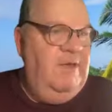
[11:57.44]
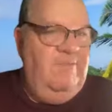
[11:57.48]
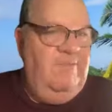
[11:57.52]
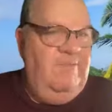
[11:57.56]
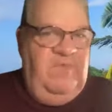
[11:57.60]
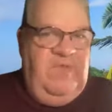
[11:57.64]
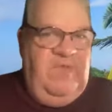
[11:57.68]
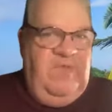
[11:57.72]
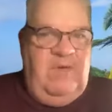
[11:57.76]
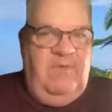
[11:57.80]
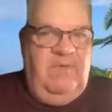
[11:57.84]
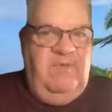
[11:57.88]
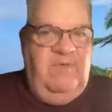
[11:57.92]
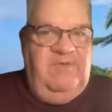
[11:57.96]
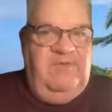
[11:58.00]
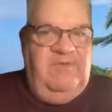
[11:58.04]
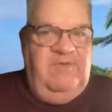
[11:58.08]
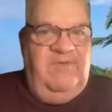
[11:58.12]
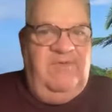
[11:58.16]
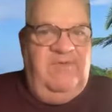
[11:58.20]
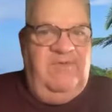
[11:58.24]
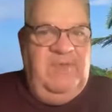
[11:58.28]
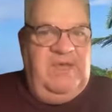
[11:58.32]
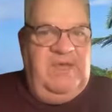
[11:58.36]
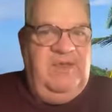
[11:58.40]
That would
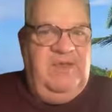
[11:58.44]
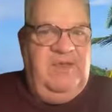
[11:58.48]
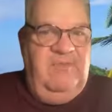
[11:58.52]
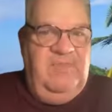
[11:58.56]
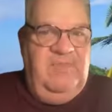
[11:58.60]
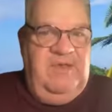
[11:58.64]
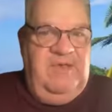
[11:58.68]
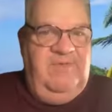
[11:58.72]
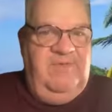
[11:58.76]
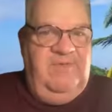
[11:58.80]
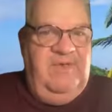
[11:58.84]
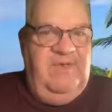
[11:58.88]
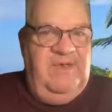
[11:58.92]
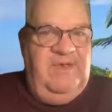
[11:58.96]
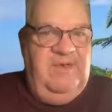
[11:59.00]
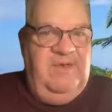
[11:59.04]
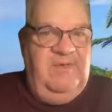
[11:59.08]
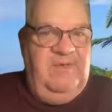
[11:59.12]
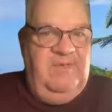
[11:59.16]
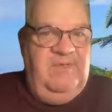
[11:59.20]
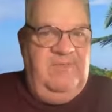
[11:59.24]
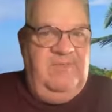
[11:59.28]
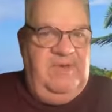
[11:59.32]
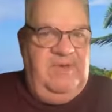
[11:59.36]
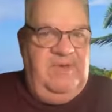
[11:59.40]
just make you busy. It
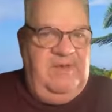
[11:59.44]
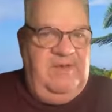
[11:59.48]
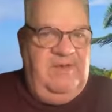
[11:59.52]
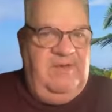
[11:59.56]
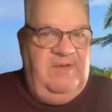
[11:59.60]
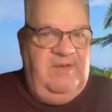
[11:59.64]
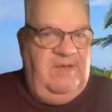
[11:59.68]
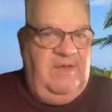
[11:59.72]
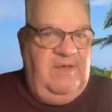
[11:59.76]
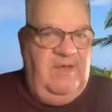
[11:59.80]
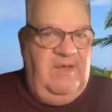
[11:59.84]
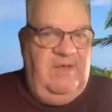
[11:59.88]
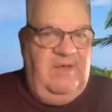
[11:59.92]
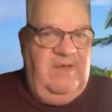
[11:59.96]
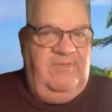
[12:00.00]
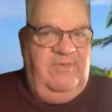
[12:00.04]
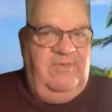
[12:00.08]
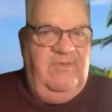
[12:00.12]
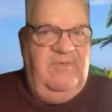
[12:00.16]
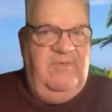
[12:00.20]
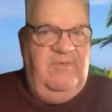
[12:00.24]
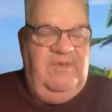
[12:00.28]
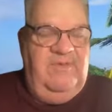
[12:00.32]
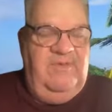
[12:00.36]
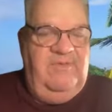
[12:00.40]
would be too
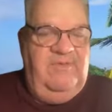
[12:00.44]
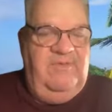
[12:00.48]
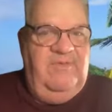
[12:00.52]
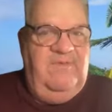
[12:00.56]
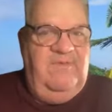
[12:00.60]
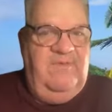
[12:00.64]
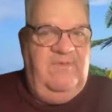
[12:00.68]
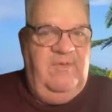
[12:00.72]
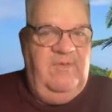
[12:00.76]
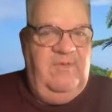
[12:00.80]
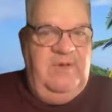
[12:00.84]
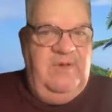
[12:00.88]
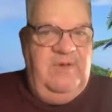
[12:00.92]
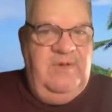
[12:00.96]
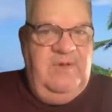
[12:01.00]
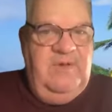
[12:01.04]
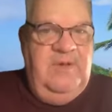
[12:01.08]
busy for you.